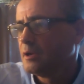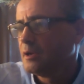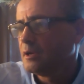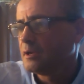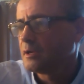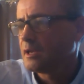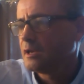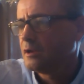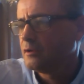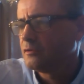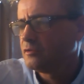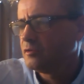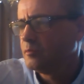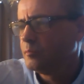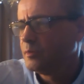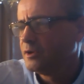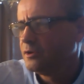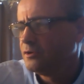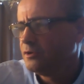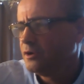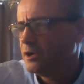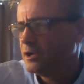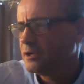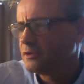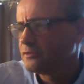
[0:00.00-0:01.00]
calcium
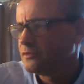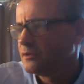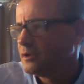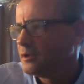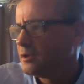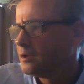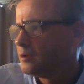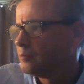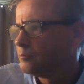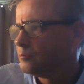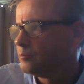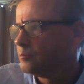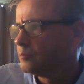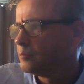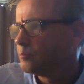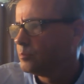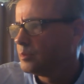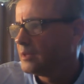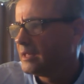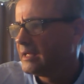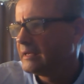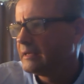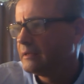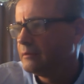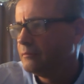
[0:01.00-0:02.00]
hydroxide, I'm
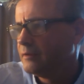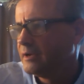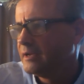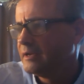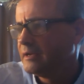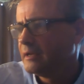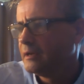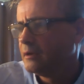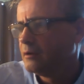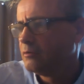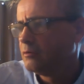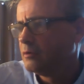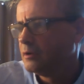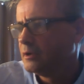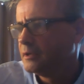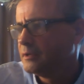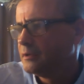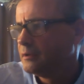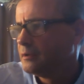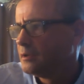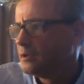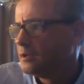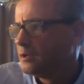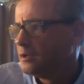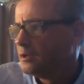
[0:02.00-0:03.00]
blanking right now on,
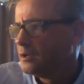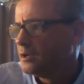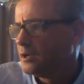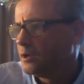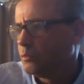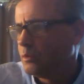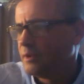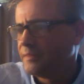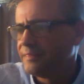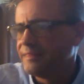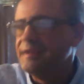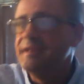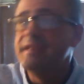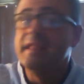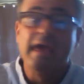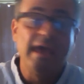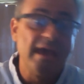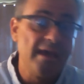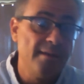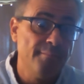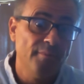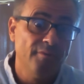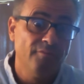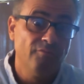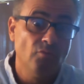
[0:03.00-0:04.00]
I want the
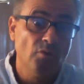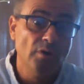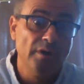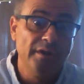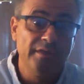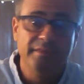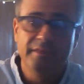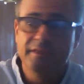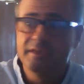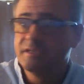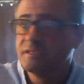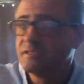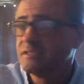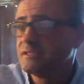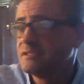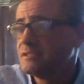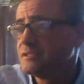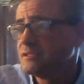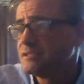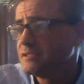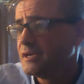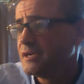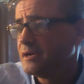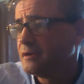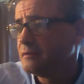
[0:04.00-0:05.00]
name of one of these and
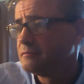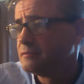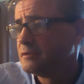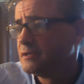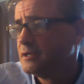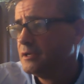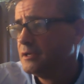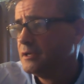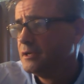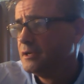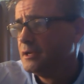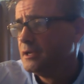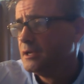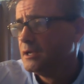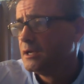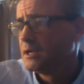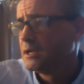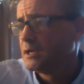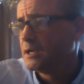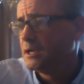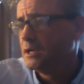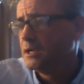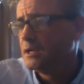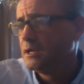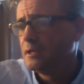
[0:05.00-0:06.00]
stuff.
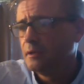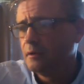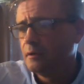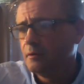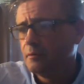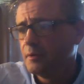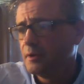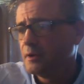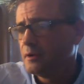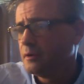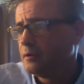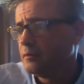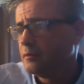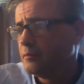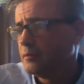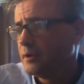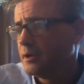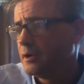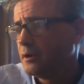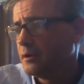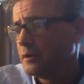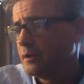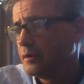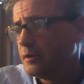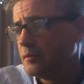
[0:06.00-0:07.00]
Here we
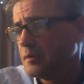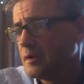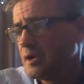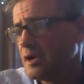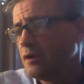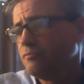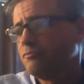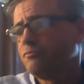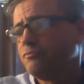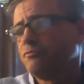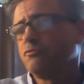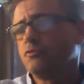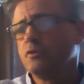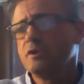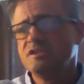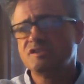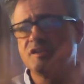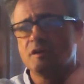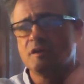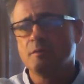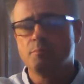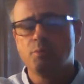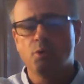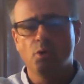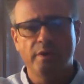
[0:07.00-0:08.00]
are.
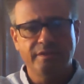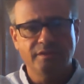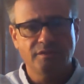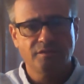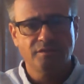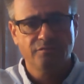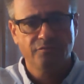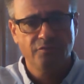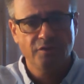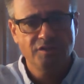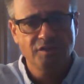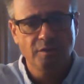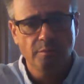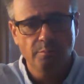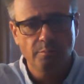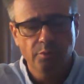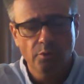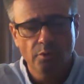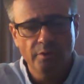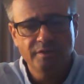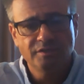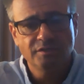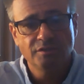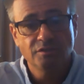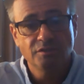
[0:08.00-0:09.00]
Freezing points. Freezing
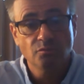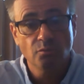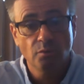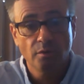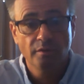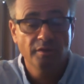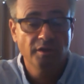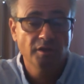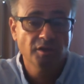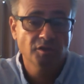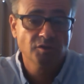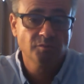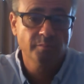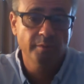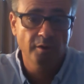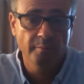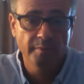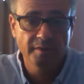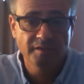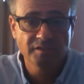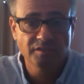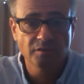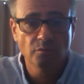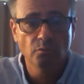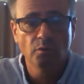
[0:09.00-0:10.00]
points is one of the
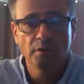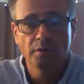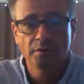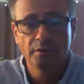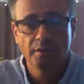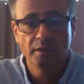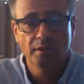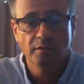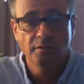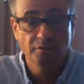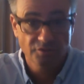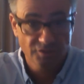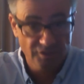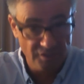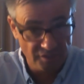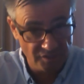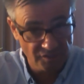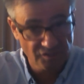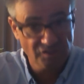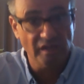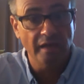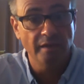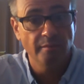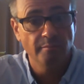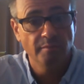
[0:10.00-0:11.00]
experiments and there's an
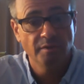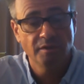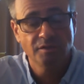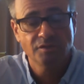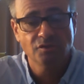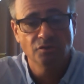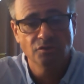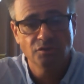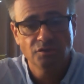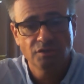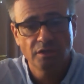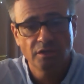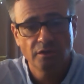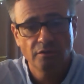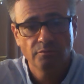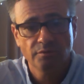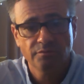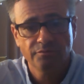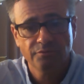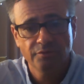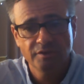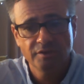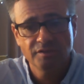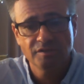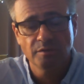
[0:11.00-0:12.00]
assignment associated with
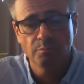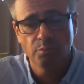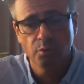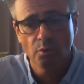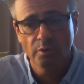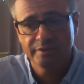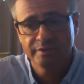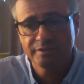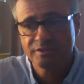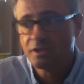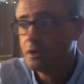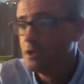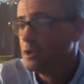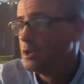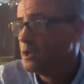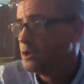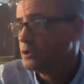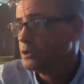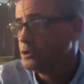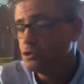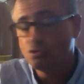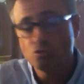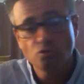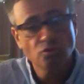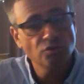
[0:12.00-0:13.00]
freezing points.
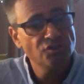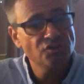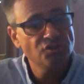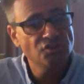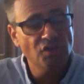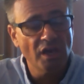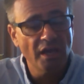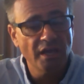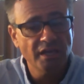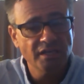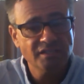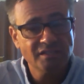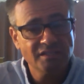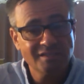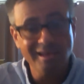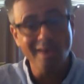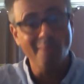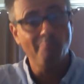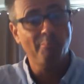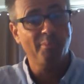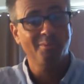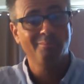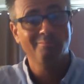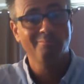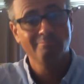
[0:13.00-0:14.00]
You could say skip.